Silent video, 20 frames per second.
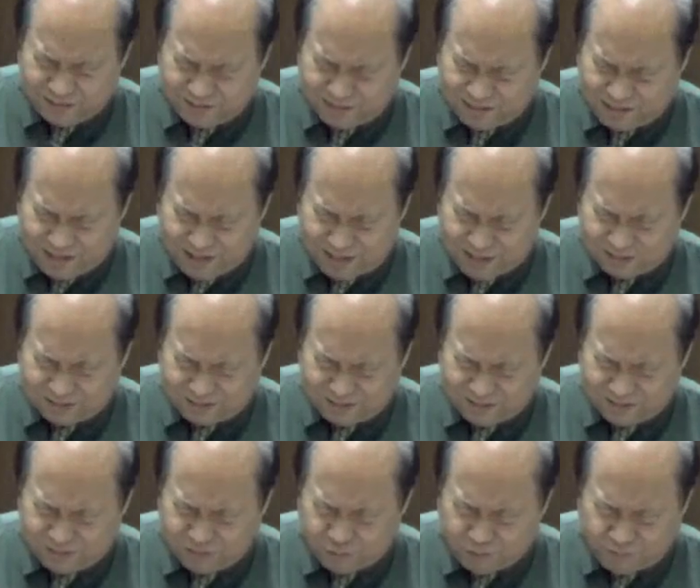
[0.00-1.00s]
that
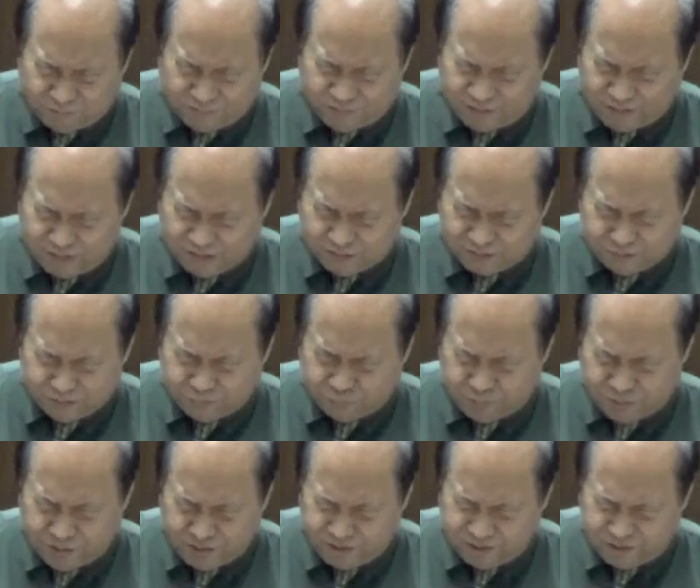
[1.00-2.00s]
you have dealt
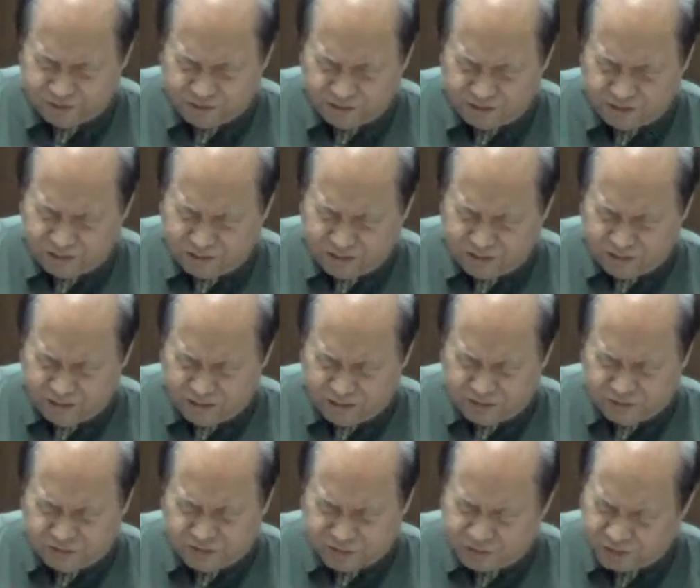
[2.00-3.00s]
with
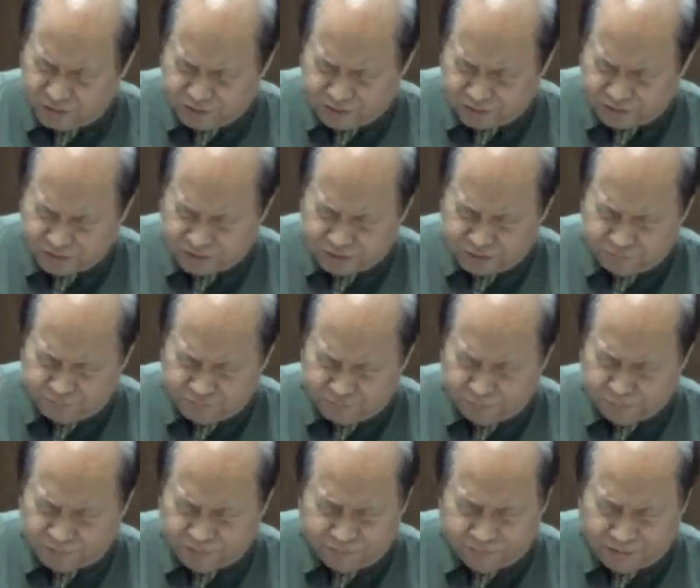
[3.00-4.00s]
sinners
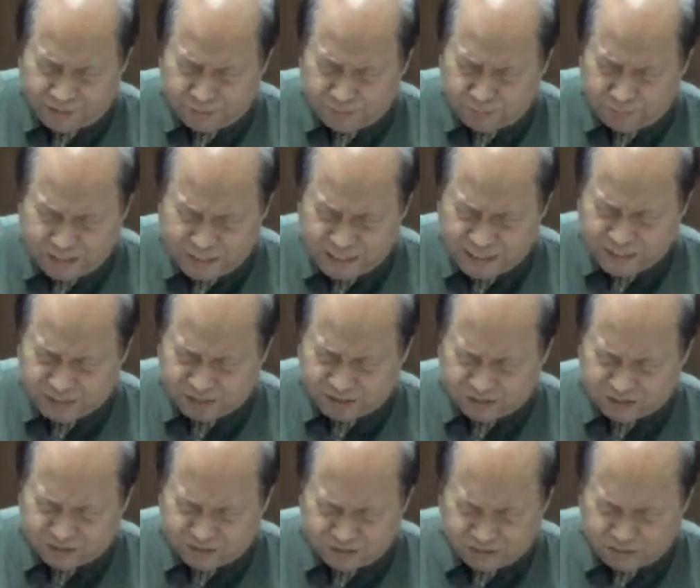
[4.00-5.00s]
from the very beginning
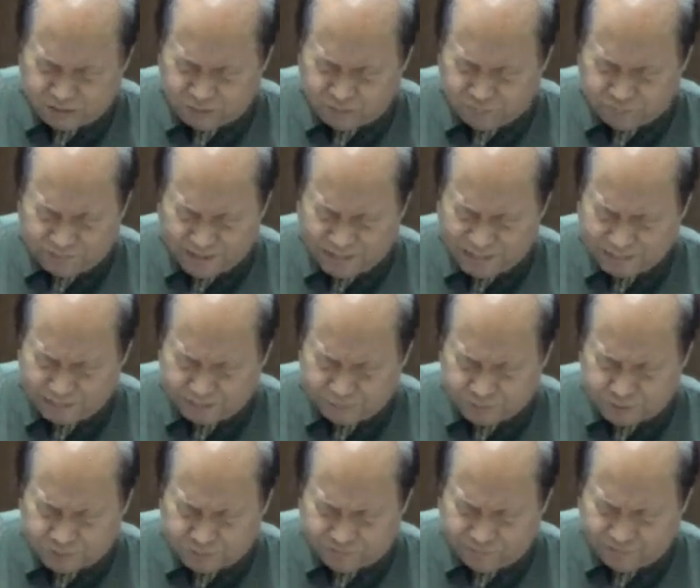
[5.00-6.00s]
of
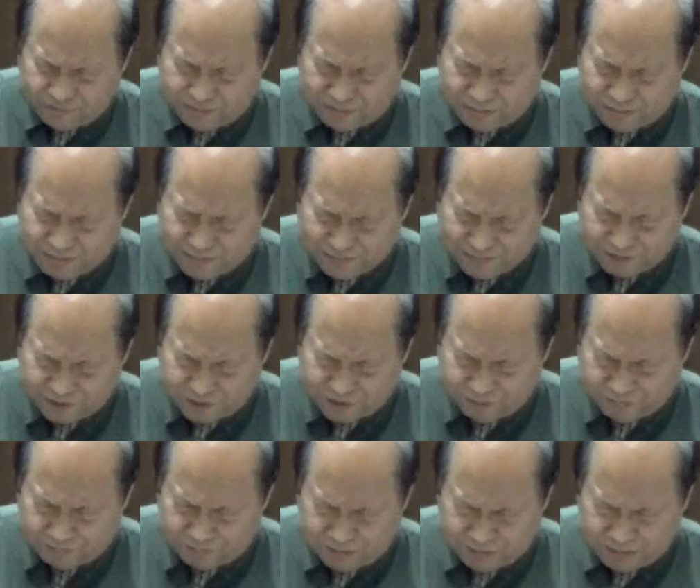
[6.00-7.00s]
Adam's federal headship
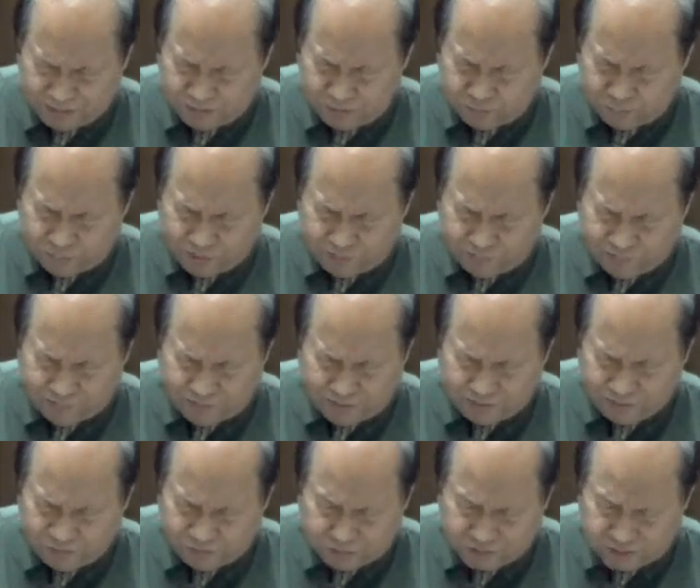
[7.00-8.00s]
when he fell
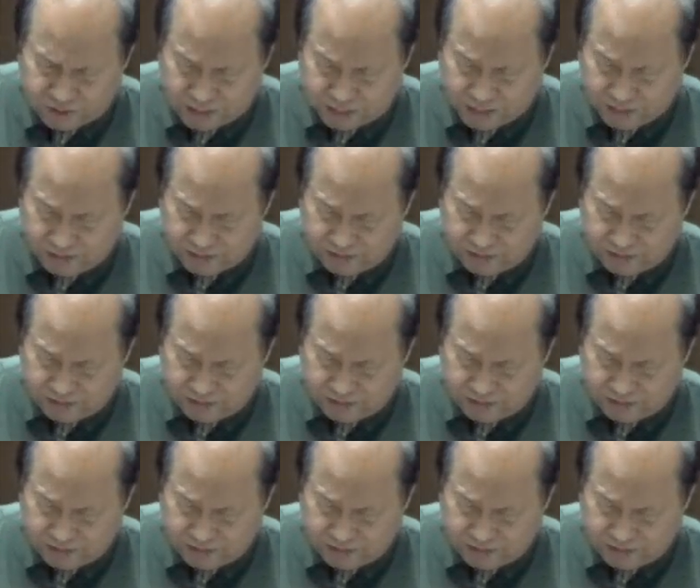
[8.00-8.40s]
into sin.